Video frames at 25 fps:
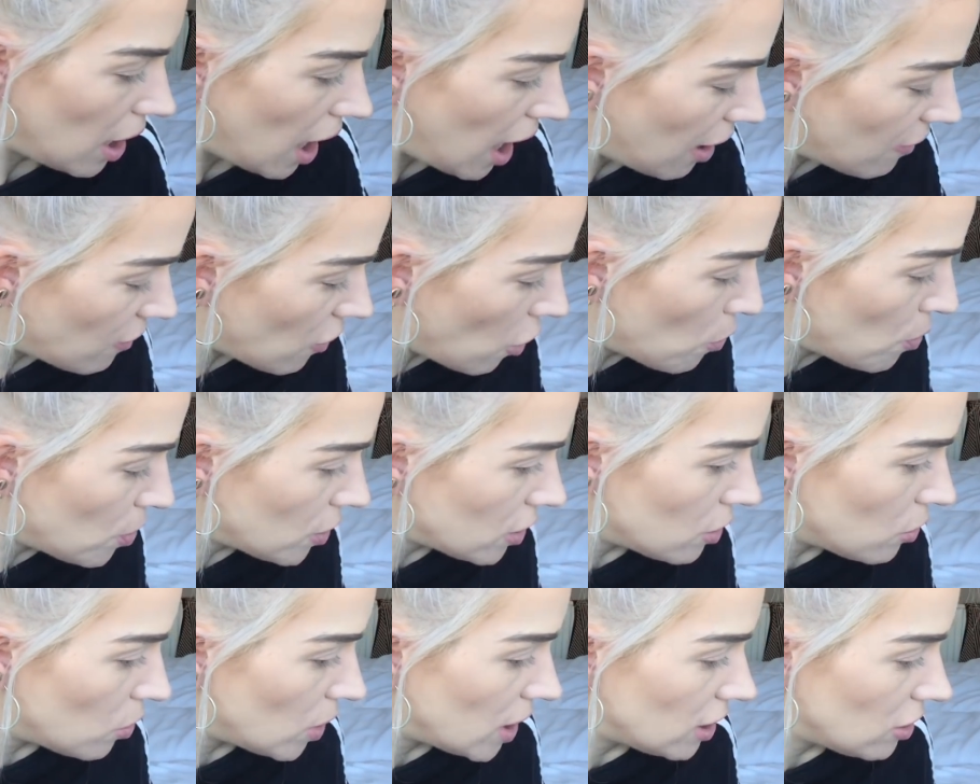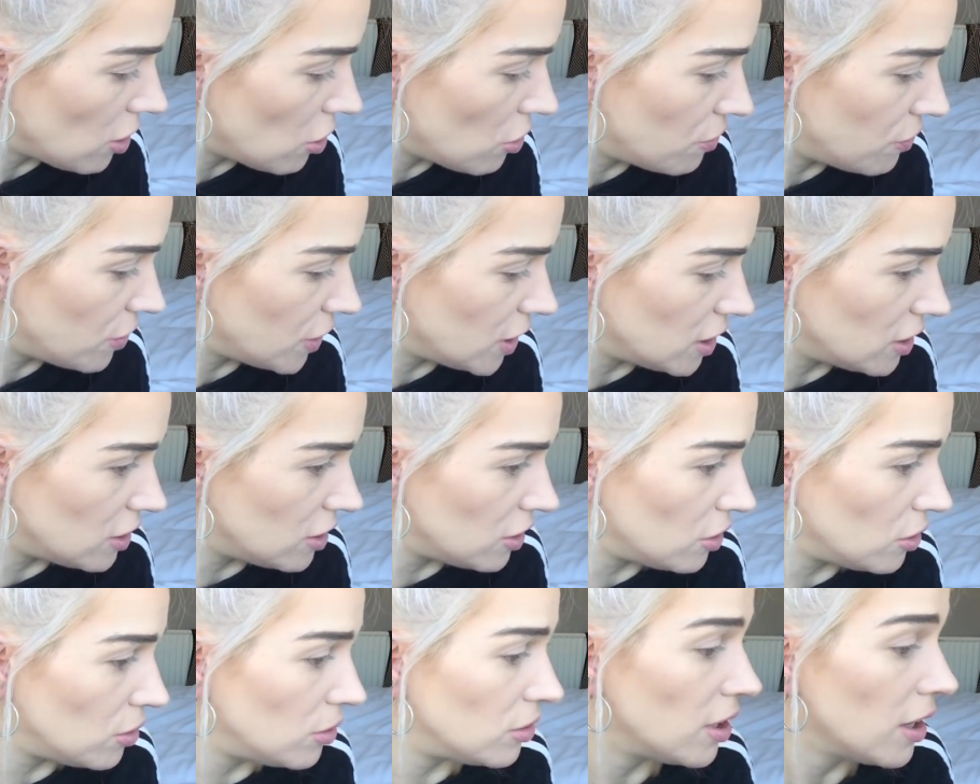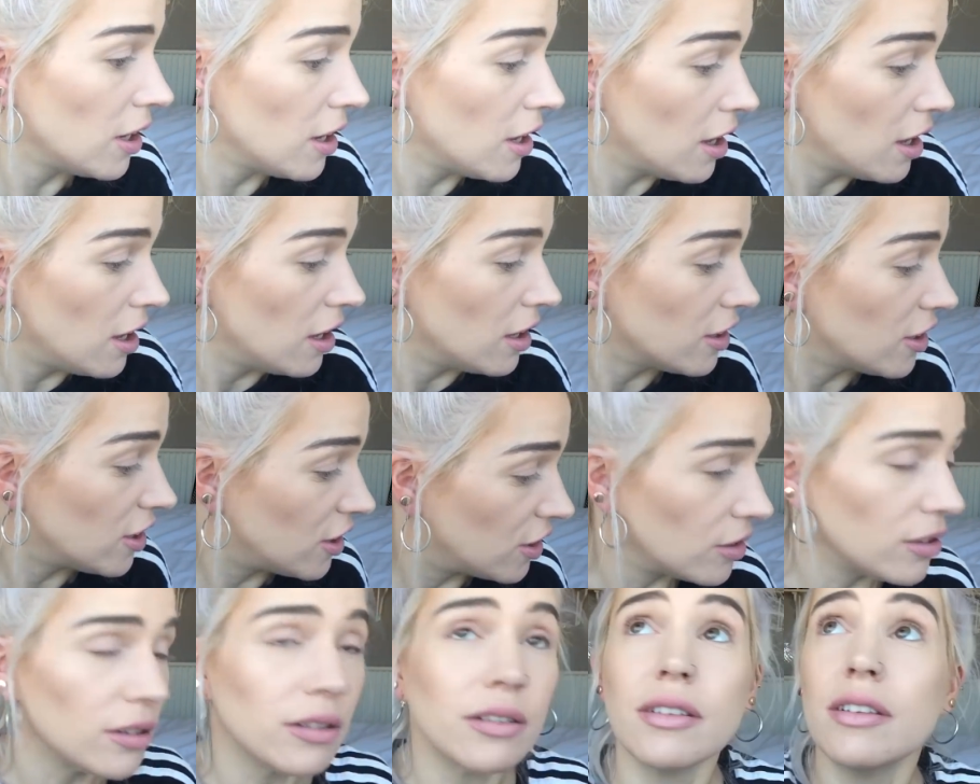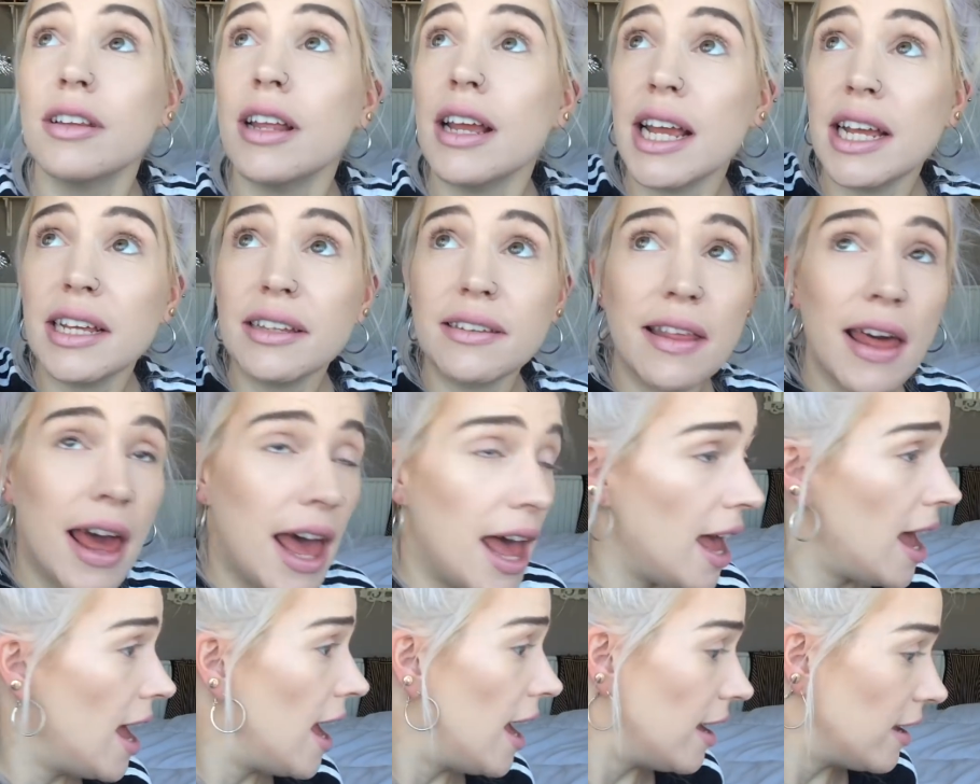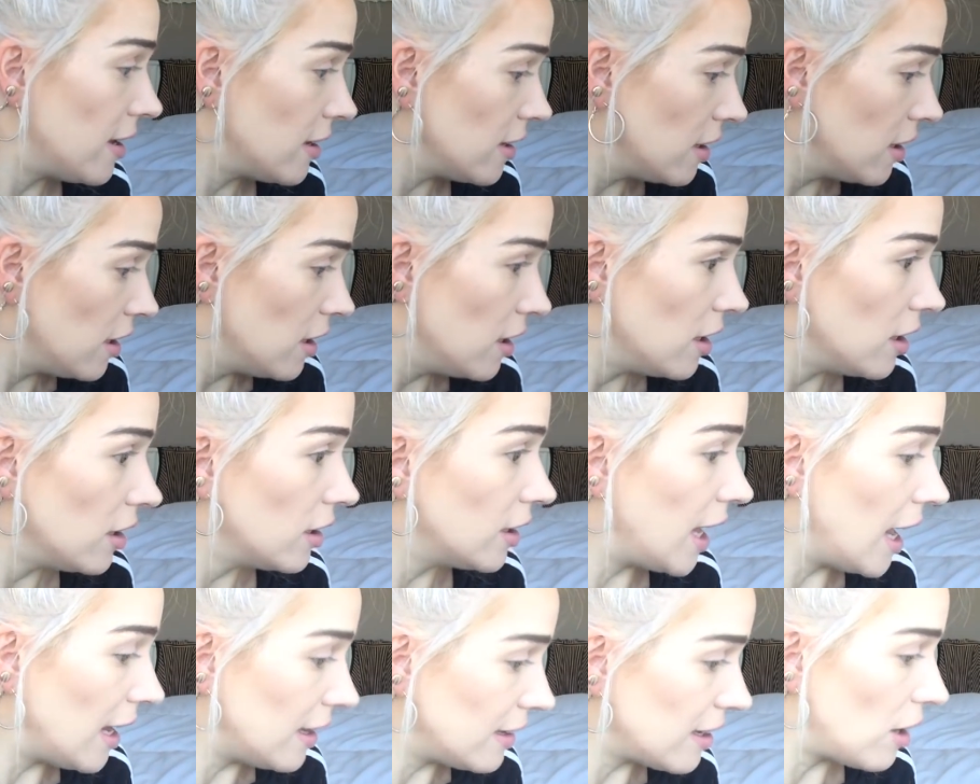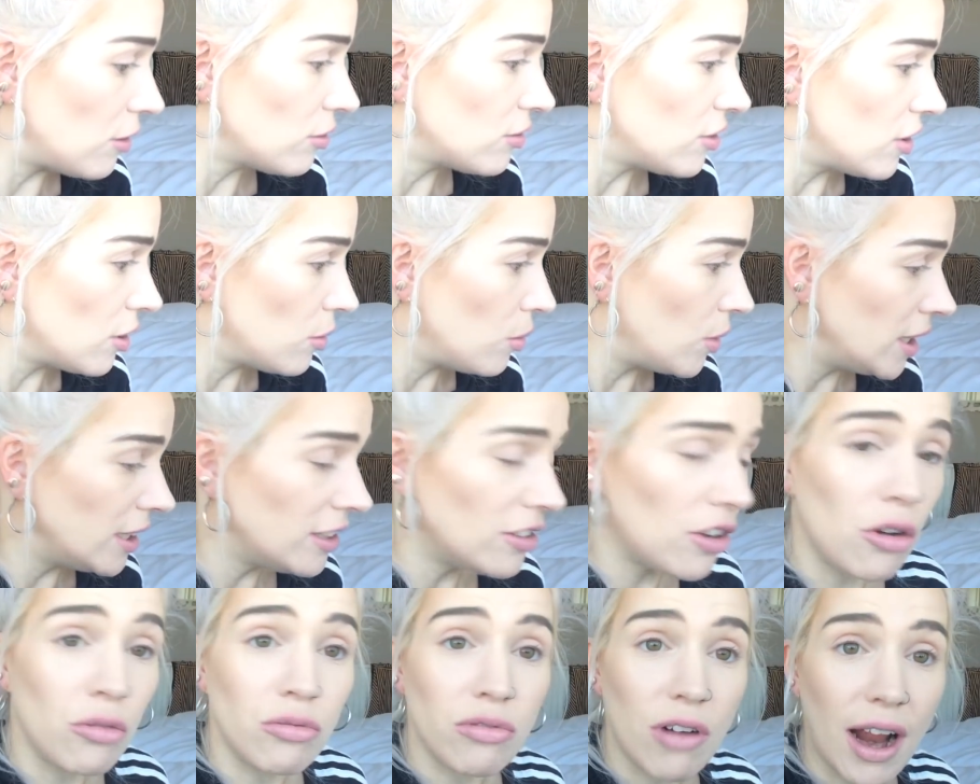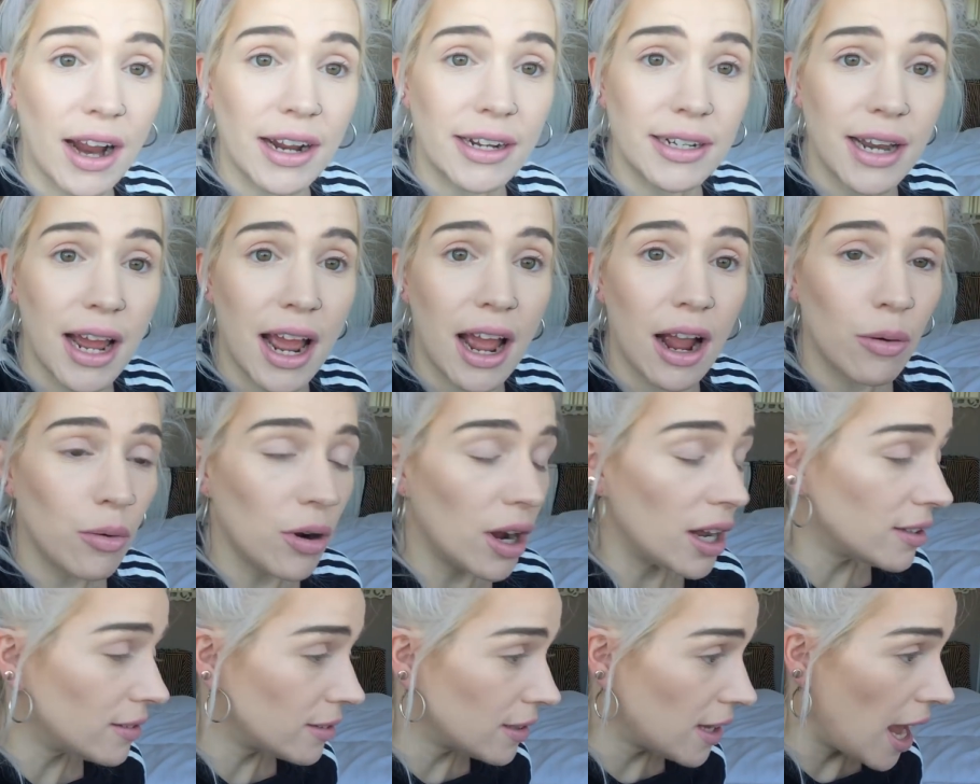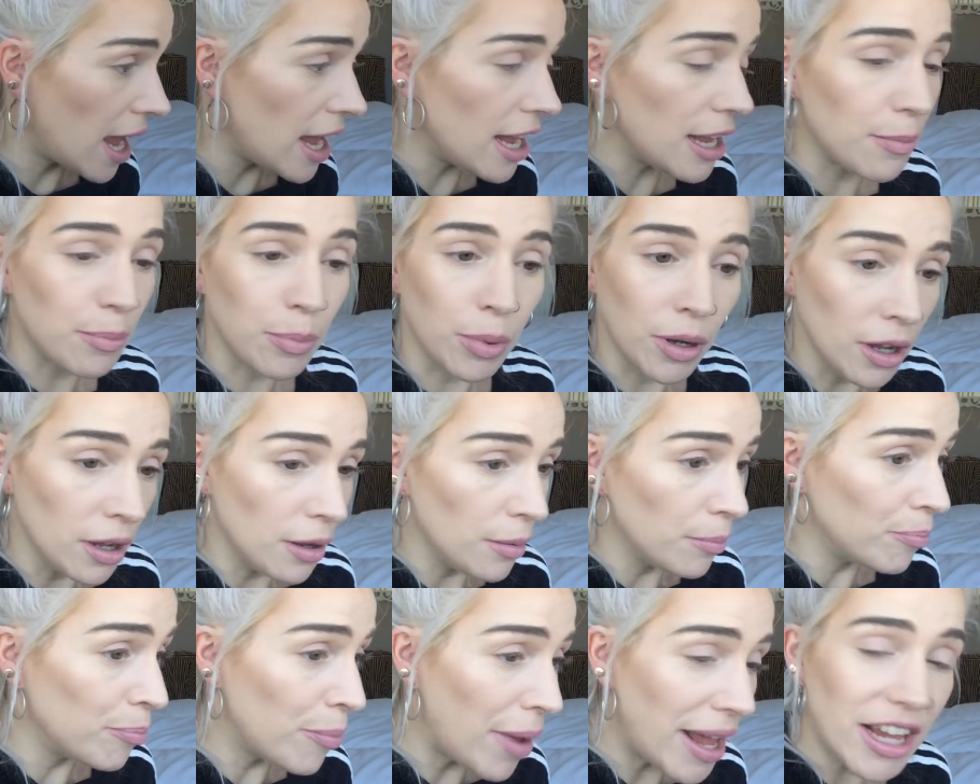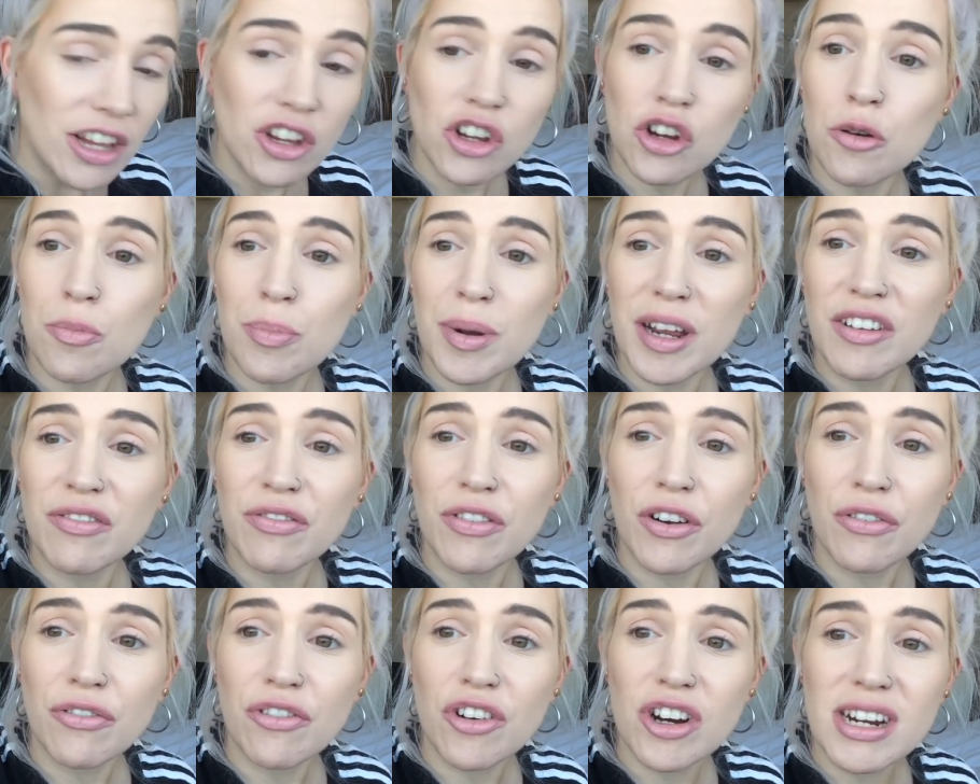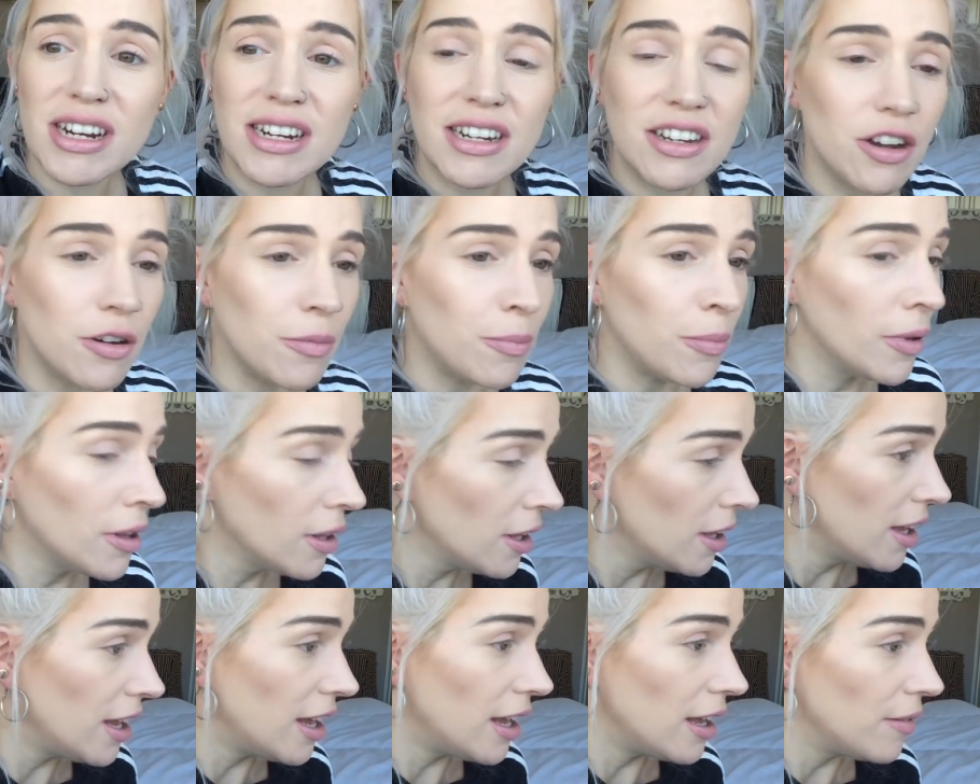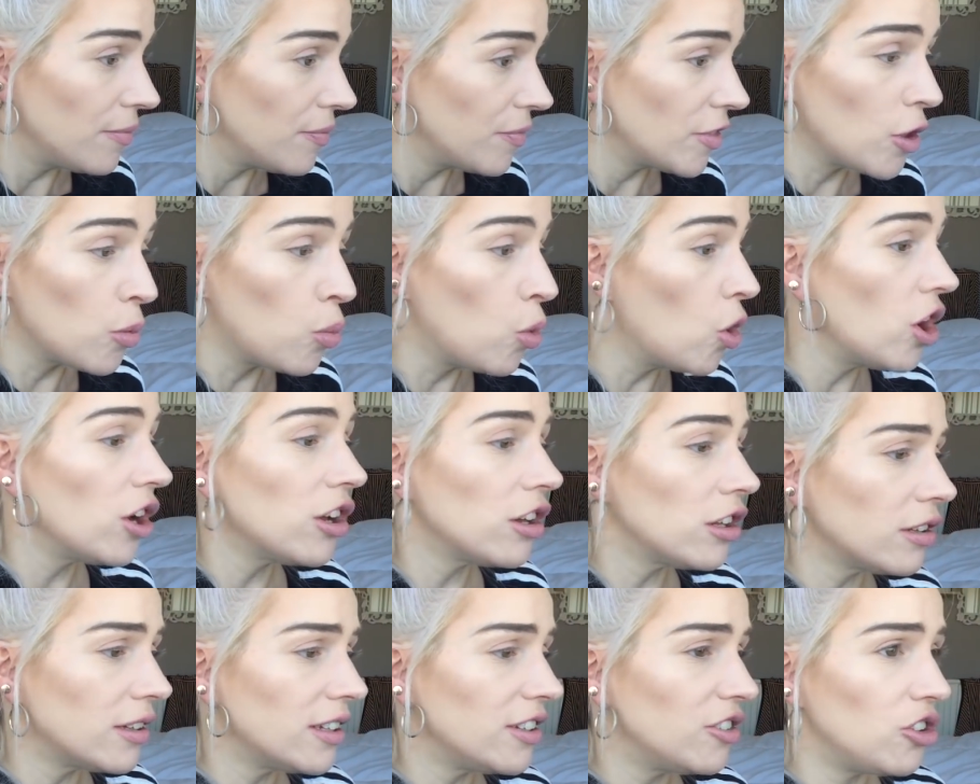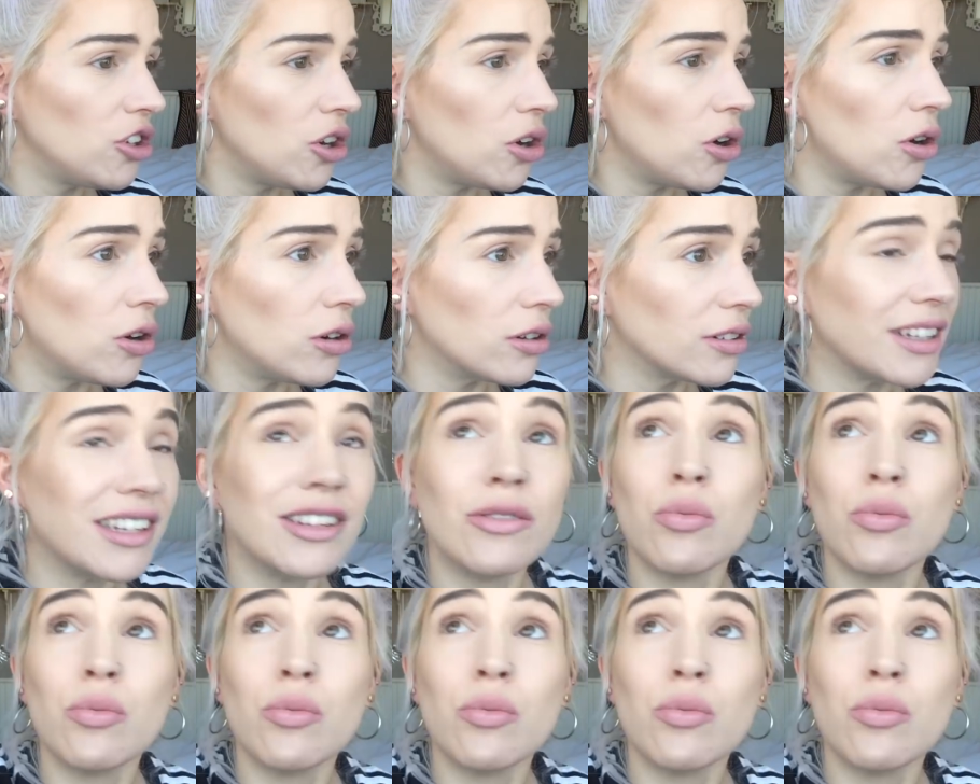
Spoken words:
I've opened the window for you, dude. It's there. Get out of the window right now. Escape. Make your bid for freedom. The world is yours.